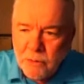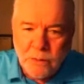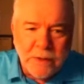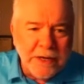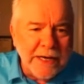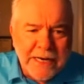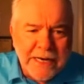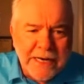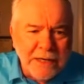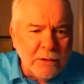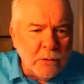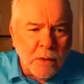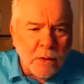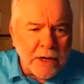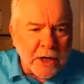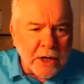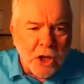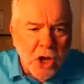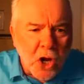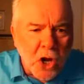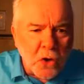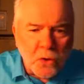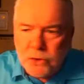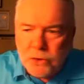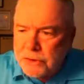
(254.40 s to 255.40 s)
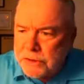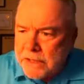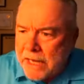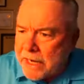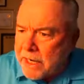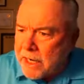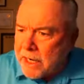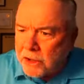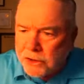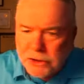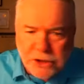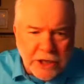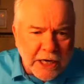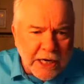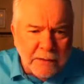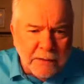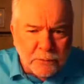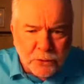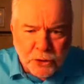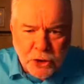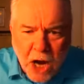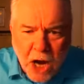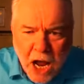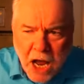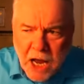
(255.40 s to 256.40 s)
we need one of those on our
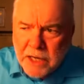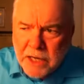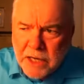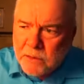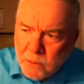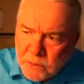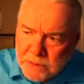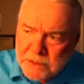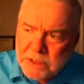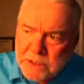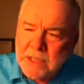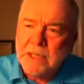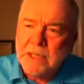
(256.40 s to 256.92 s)
team jon what the,